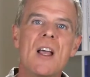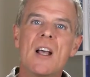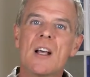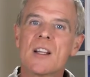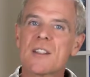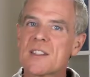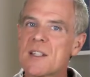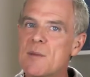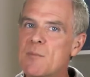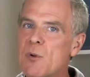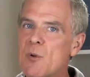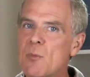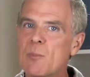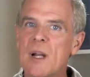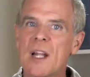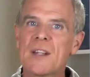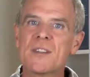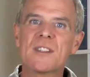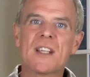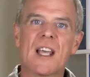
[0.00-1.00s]
A simple
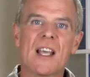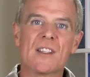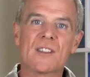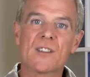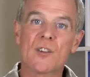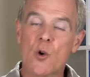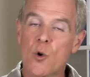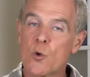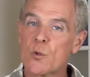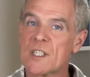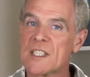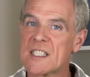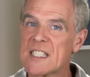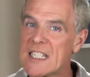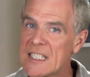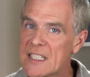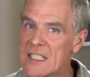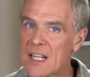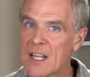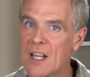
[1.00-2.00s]
blood test called a
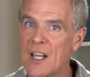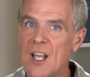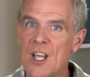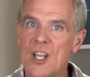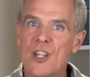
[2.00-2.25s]
titer